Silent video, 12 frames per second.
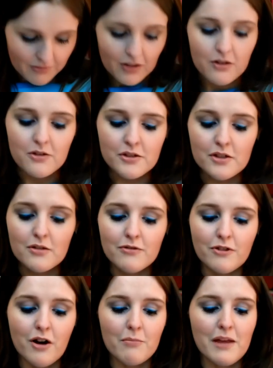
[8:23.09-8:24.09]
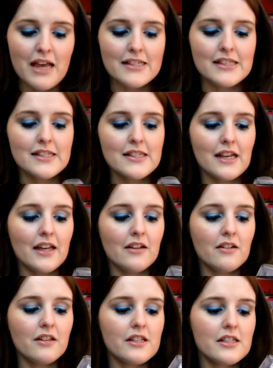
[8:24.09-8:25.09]
Also from Essence, I
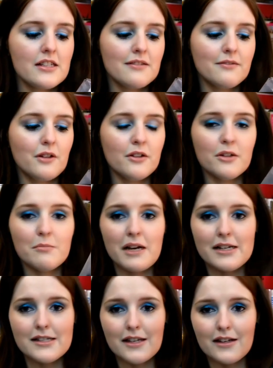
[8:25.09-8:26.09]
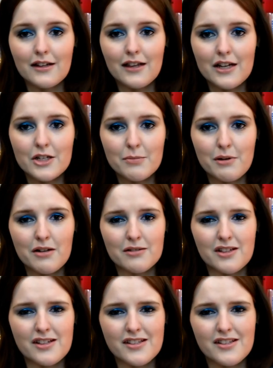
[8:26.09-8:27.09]
got this volumizing lash
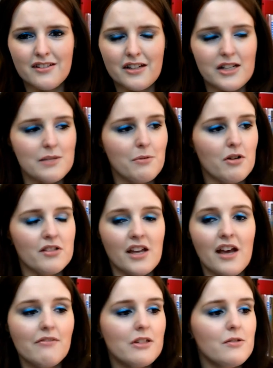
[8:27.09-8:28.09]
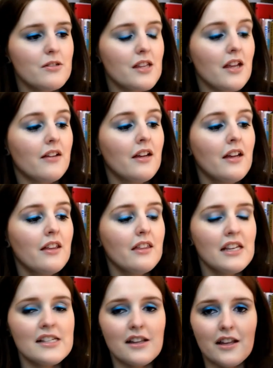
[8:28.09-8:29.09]
powder, still in this box, I have used it.
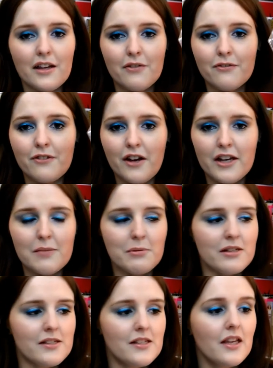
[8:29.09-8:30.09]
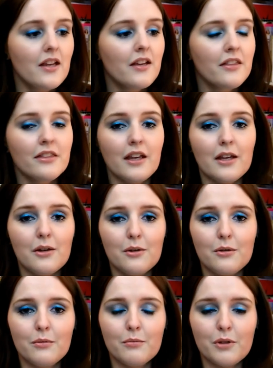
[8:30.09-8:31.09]
These are like fibers that
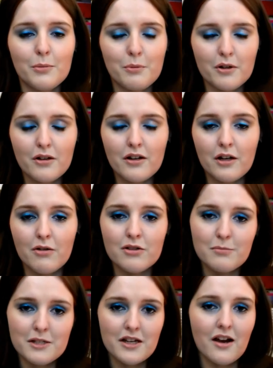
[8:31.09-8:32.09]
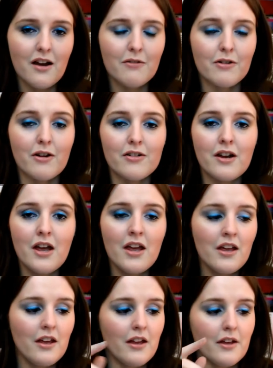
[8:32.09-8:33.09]
you put a coat of mascara
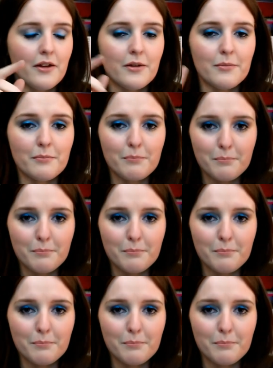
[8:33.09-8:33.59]
on,